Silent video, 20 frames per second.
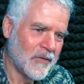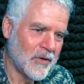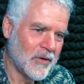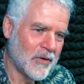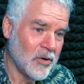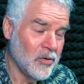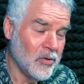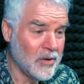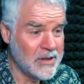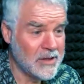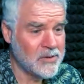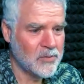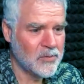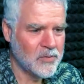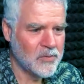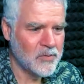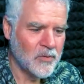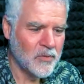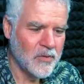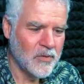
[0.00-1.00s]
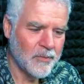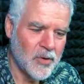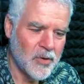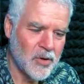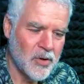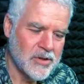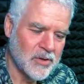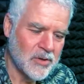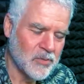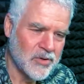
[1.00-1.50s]
to this
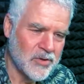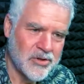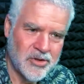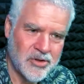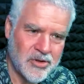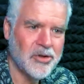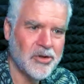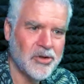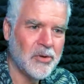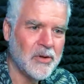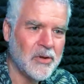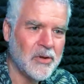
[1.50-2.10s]
person was two